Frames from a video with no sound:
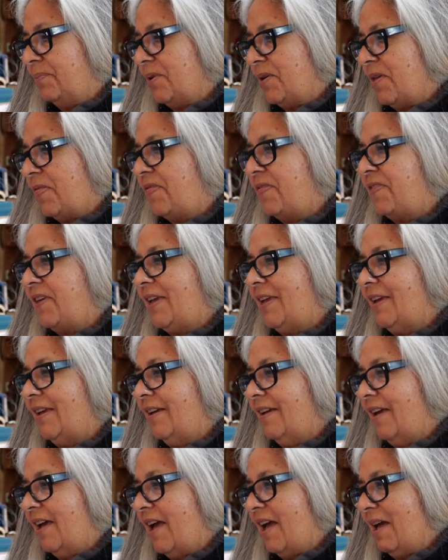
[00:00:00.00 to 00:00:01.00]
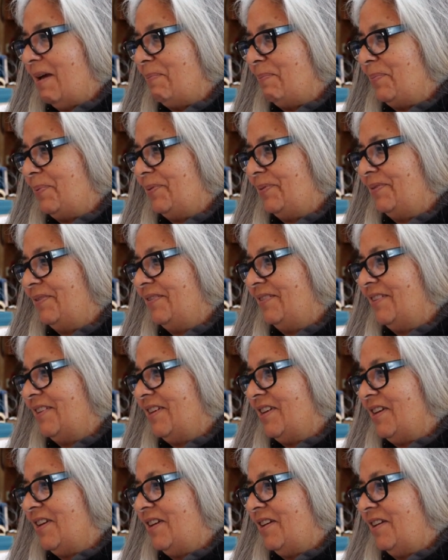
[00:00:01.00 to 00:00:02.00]
a thinking cap
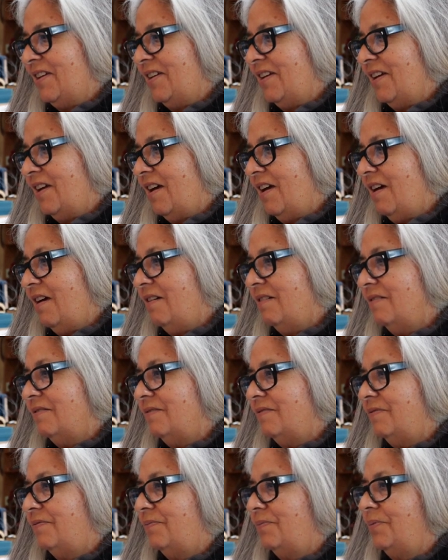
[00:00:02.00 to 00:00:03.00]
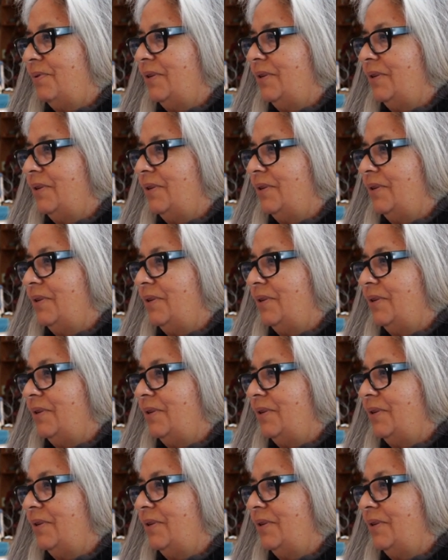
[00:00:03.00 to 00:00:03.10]
of